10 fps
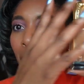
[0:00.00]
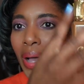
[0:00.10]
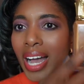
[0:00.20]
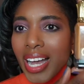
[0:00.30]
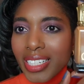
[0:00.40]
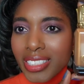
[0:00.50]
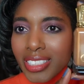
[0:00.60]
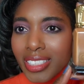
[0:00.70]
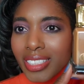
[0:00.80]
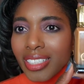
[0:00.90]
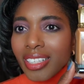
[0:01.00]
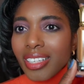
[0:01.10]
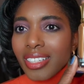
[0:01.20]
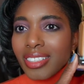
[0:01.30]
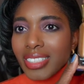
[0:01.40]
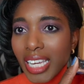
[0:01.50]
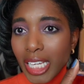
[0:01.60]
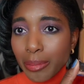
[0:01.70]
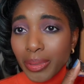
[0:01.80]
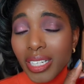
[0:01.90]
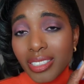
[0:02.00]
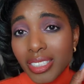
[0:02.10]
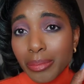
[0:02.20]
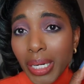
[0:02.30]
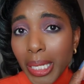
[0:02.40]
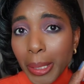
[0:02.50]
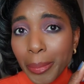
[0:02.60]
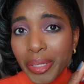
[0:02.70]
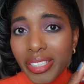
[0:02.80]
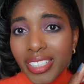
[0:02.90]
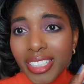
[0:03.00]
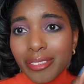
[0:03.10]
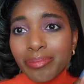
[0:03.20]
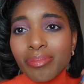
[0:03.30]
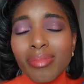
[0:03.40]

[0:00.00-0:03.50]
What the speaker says: Packaging is A+ in my opinion.